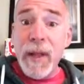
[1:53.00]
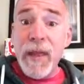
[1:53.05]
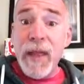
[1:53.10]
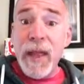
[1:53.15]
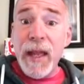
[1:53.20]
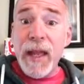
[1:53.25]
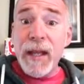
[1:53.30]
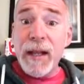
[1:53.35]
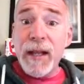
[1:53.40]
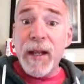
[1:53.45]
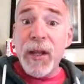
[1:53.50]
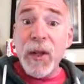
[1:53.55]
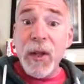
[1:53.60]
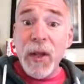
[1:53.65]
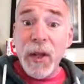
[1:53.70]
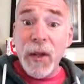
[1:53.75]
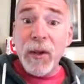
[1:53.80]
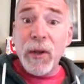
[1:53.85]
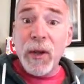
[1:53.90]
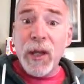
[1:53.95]
then
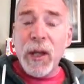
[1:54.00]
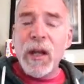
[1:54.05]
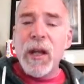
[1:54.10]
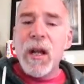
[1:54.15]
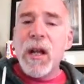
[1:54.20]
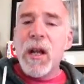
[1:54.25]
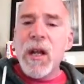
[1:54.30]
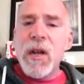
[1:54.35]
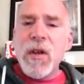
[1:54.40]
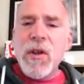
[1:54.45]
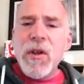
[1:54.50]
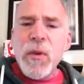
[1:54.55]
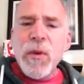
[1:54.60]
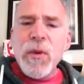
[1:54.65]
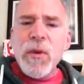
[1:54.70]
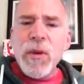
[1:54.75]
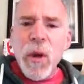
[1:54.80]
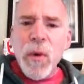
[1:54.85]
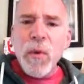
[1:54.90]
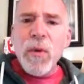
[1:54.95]
clearly
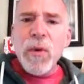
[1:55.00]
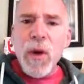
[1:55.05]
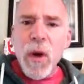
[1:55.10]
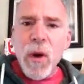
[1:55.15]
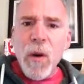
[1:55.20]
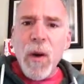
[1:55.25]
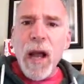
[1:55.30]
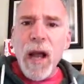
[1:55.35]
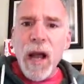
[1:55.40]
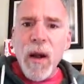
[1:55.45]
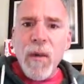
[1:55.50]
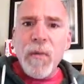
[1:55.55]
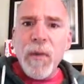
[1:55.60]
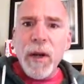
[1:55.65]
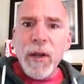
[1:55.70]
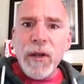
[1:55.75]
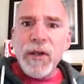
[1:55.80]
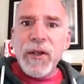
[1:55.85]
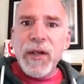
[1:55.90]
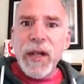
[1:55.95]
you don't know how
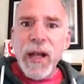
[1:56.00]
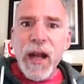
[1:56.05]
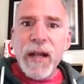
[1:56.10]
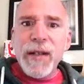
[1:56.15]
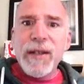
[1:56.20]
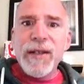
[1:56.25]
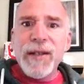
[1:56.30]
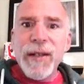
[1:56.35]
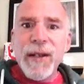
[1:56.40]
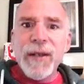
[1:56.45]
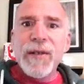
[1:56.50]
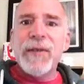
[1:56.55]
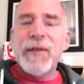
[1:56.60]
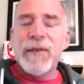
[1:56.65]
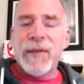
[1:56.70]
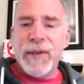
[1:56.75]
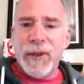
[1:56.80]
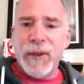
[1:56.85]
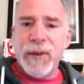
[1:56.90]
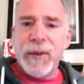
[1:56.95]
much God's done
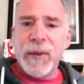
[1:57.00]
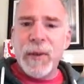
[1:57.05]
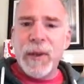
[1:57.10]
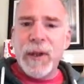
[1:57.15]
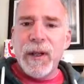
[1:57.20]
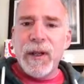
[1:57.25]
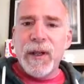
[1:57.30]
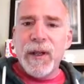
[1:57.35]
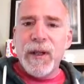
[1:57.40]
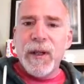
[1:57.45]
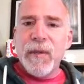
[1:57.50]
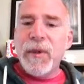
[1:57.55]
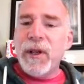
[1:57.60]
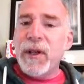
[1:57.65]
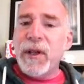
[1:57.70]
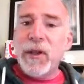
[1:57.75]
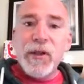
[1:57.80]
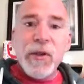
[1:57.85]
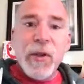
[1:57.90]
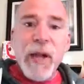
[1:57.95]
for you
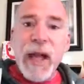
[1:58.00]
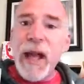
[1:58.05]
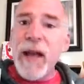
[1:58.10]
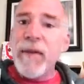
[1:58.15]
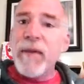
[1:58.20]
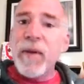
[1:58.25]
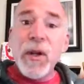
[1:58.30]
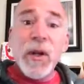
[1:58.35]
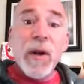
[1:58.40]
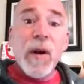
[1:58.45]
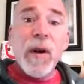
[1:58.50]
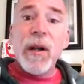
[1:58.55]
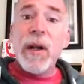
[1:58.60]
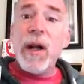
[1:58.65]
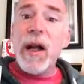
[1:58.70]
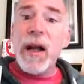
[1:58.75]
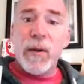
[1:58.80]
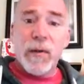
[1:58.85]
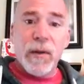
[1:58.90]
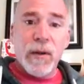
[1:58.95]
because you haven't
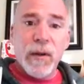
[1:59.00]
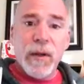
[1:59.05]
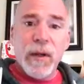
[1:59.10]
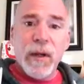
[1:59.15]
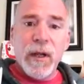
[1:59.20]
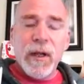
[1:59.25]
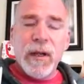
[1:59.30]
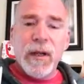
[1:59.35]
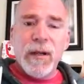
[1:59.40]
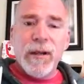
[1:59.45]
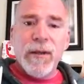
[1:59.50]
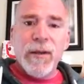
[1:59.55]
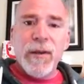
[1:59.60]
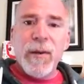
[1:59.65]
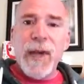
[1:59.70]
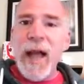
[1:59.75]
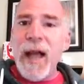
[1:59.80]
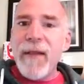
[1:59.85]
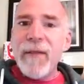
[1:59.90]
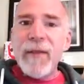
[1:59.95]
gone out.
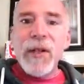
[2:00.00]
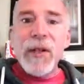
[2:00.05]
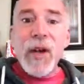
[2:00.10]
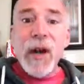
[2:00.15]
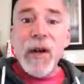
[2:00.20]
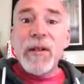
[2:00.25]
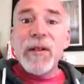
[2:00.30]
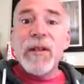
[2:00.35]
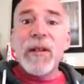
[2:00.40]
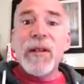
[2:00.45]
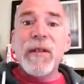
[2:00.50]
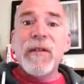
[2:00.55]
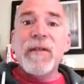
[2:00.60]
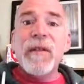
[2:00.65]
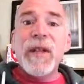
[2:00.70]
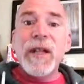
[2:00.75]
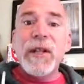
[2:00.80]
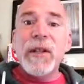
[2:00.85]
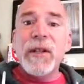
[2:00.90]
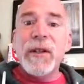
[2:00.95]
You haven't gone to the
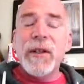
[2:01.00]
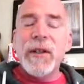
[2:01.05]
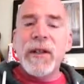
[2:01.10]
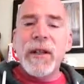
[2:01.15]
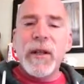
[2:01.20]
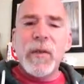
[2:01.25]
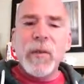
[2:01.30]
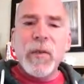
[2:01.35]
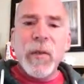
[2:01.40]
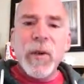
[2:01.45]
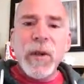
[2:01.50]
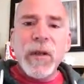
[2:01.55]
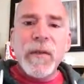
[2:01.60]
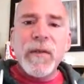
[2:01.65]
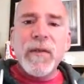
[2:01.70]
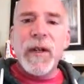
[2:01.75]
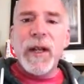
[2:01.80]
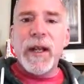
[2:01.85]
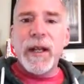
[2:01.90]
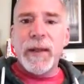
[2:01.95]
vineyard and worked
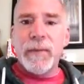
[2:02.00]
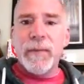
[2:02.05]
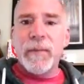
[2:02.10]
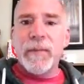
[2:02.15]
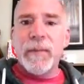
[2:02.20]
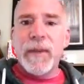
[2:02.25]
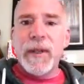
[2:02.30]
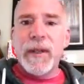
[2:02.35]
for Him